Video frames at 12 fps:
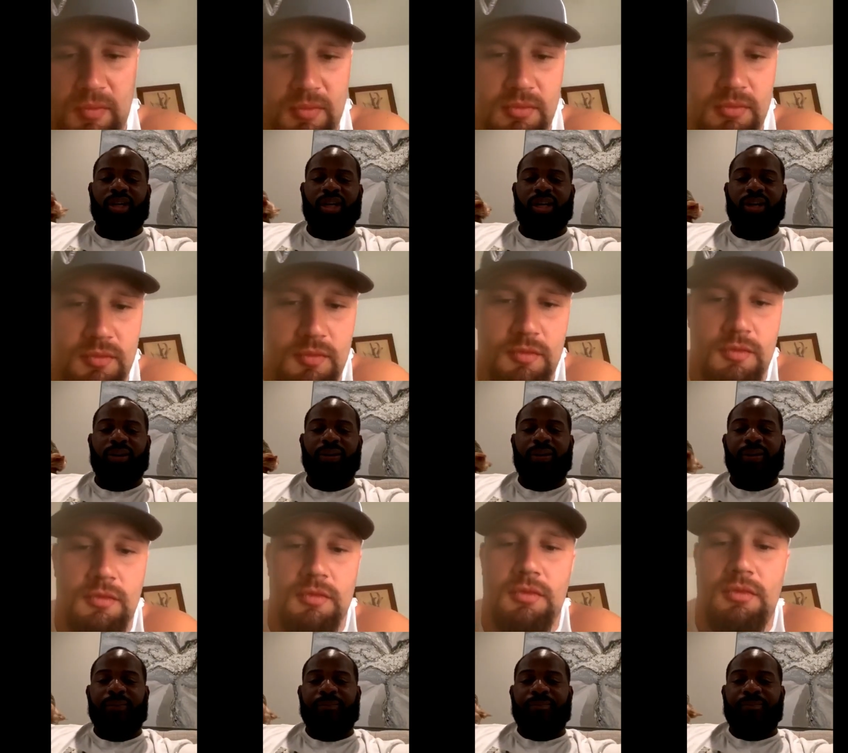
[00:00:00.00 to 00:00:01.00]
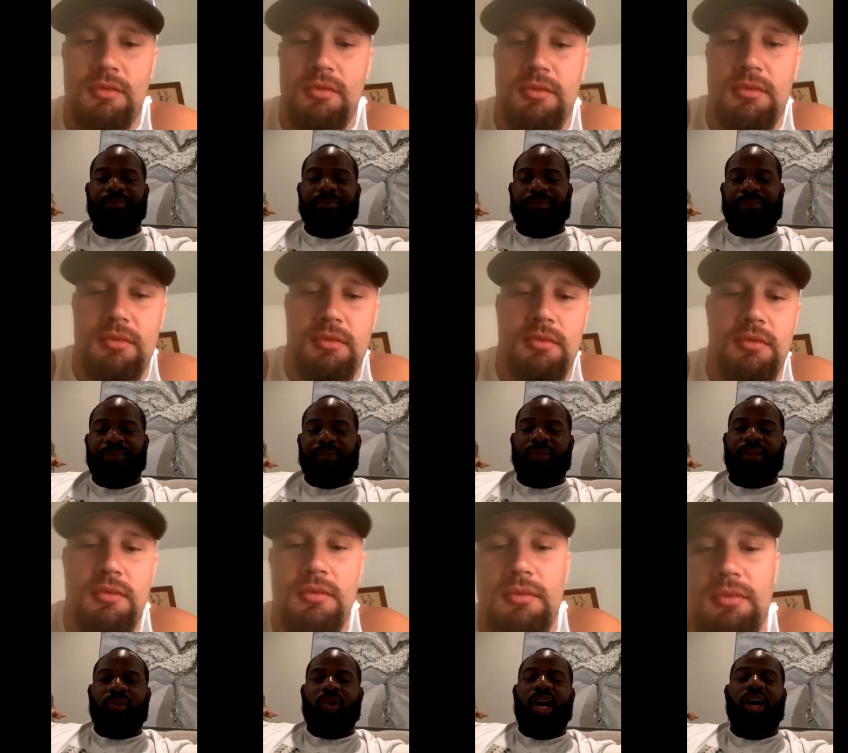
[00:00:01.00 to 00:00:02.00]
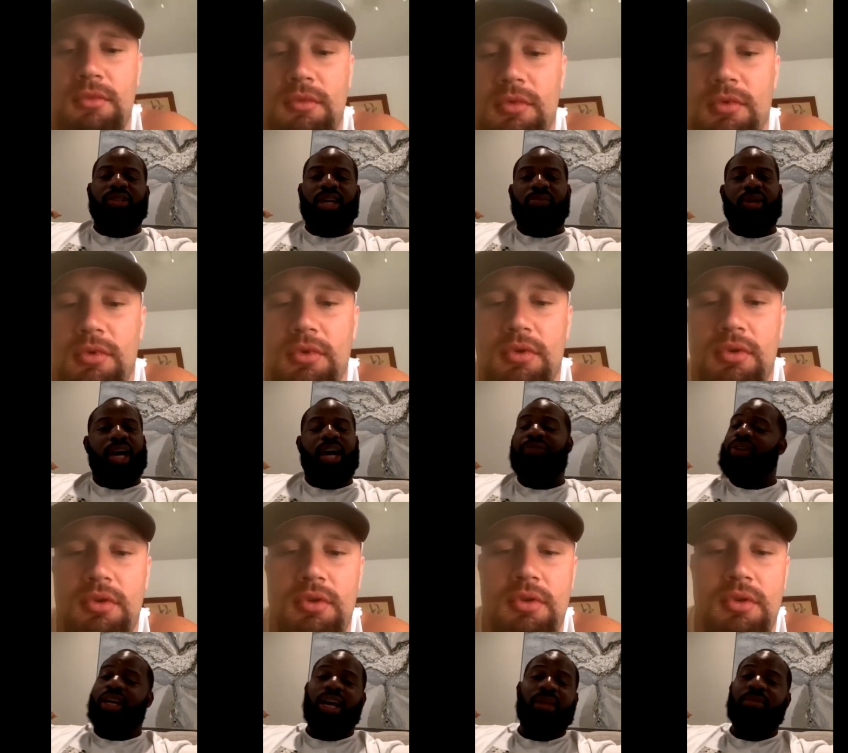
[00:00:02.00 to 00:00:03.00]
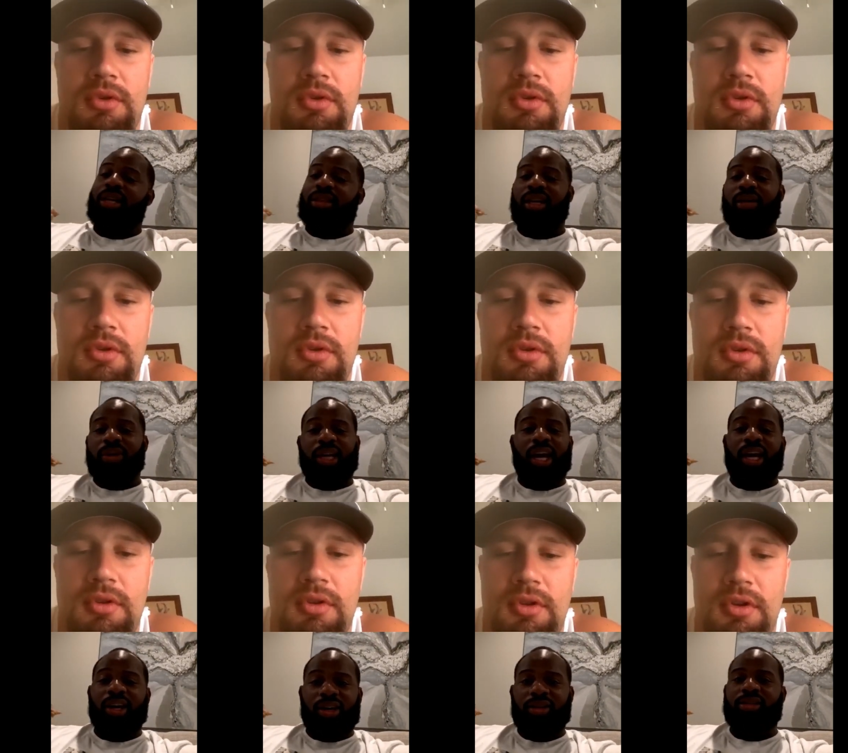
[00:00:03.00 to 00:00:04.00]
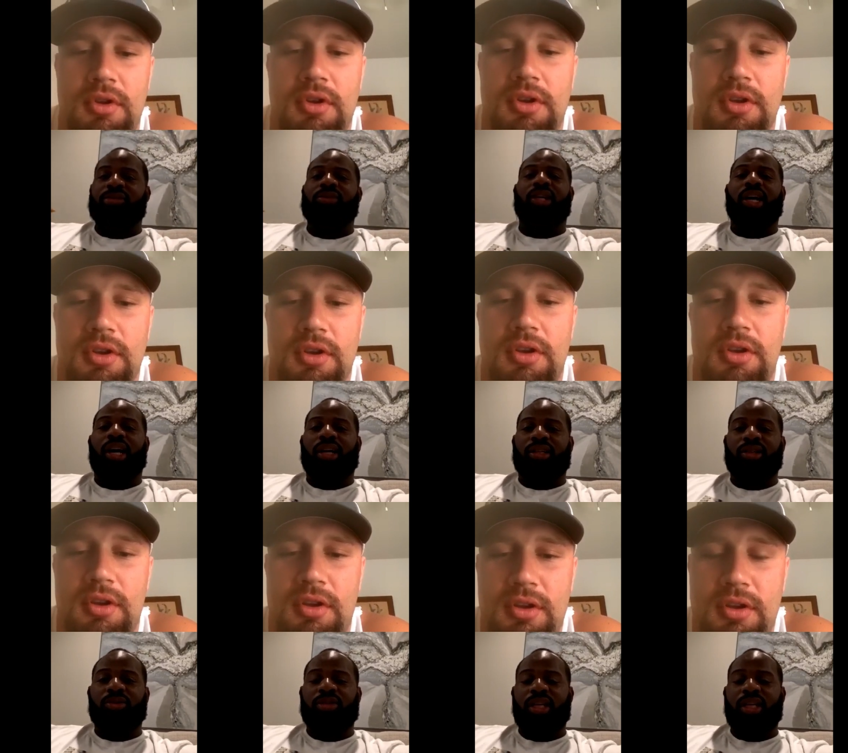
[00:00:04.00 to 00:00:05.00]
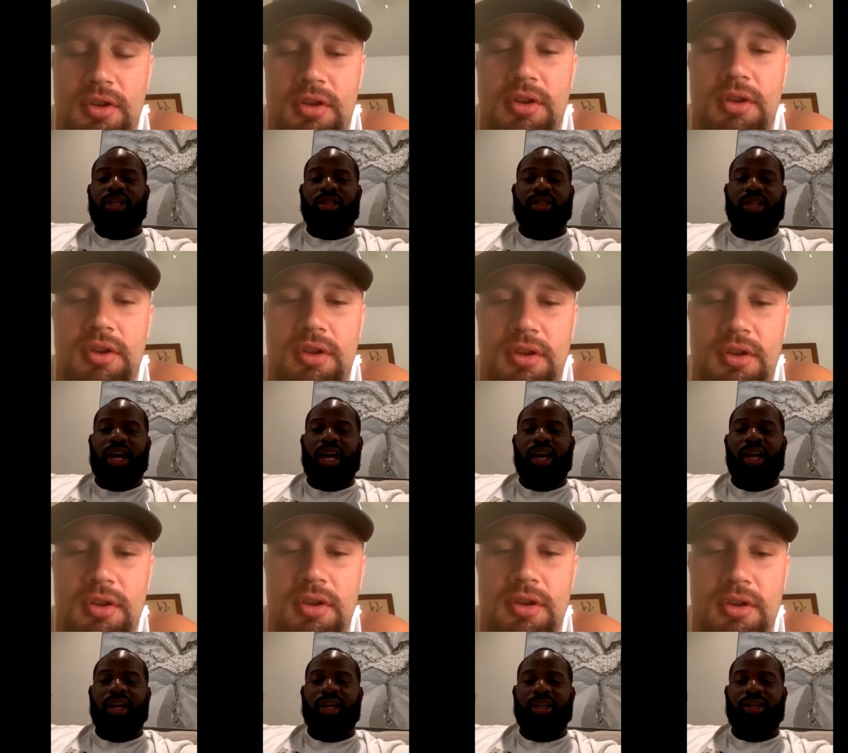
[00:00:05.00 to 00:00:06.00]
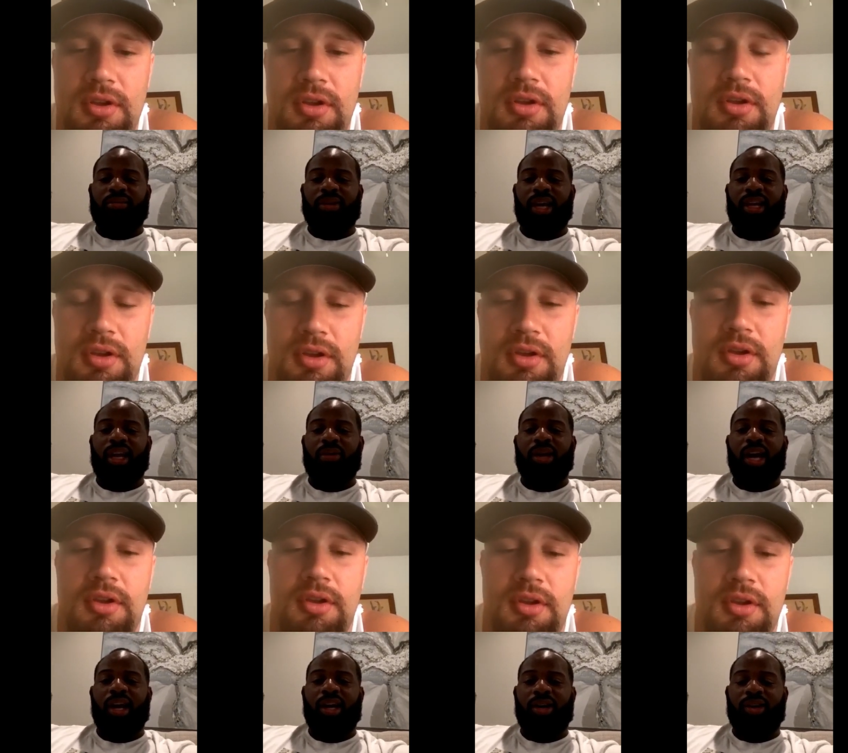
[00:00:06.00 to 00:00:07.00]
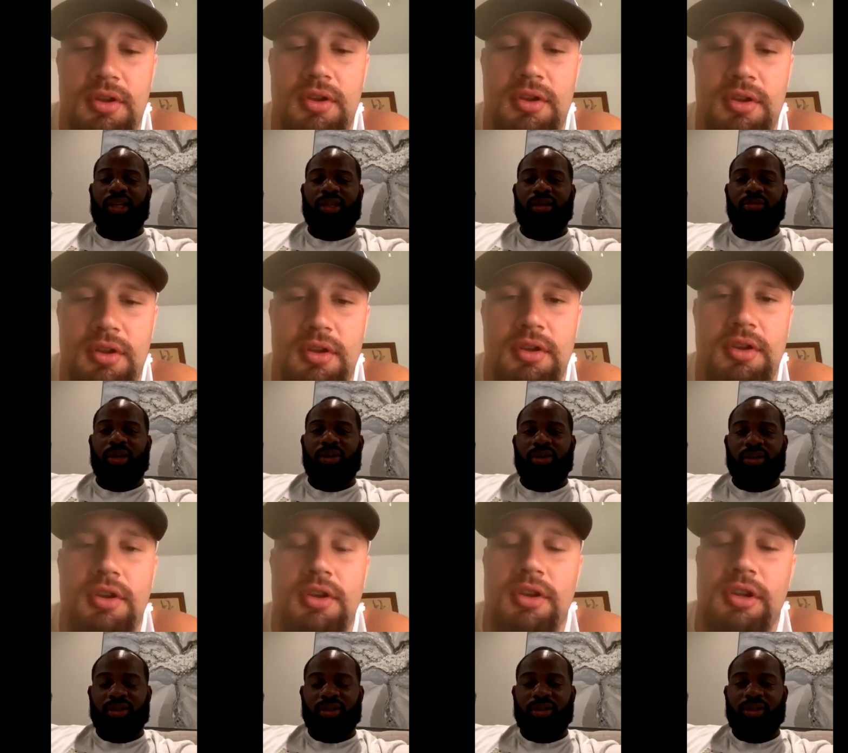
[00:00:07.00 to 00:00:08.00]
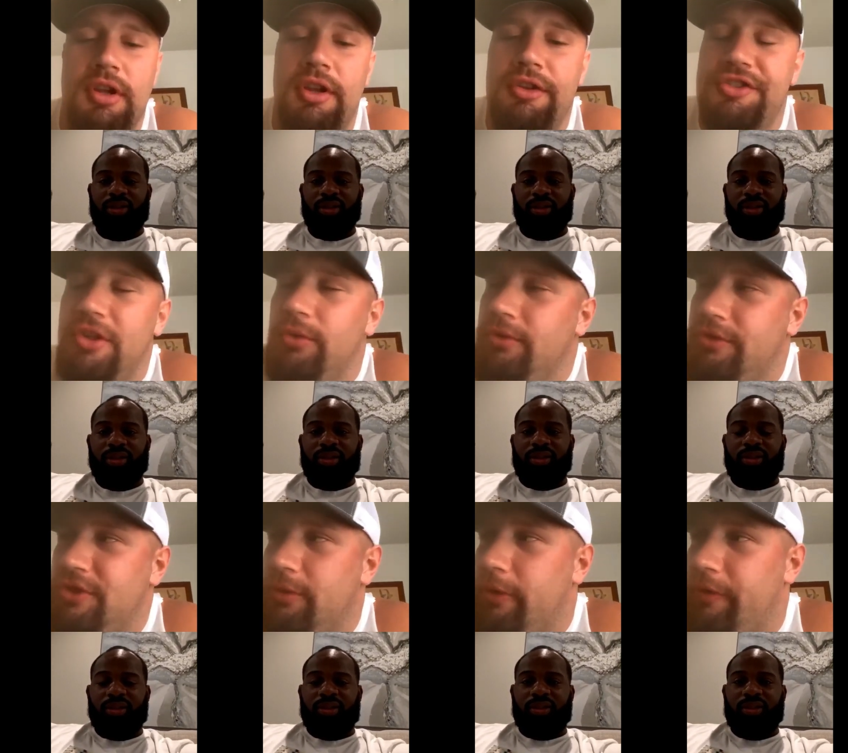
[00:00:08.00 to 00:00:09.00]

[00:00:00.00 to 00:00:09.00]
Speaker 1: uh, we got all type. We got African game out there. We got elk. We got New Zealand stag. Man, Lane, we got it all out there, bro.
Speaker 2: So, so for